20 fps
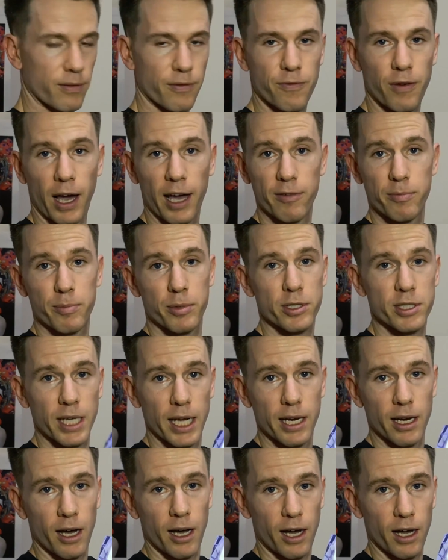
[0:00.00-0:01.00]

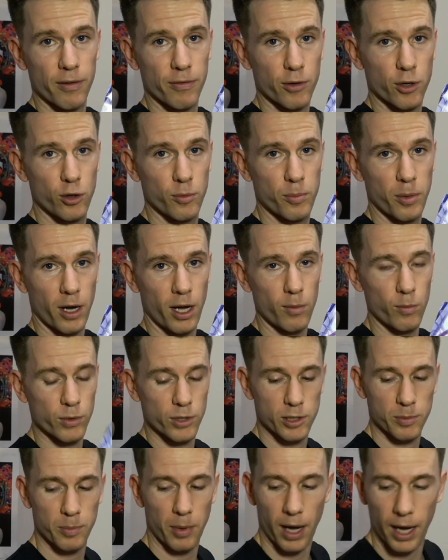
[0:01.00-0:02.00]
5% off coupon
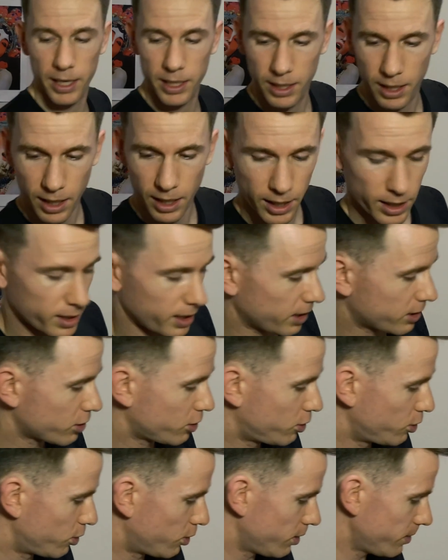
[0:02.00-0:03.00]
with Spidey on it. That's
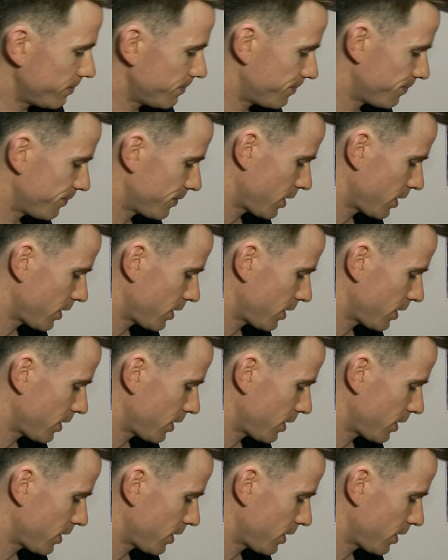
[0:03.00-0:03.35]
cool.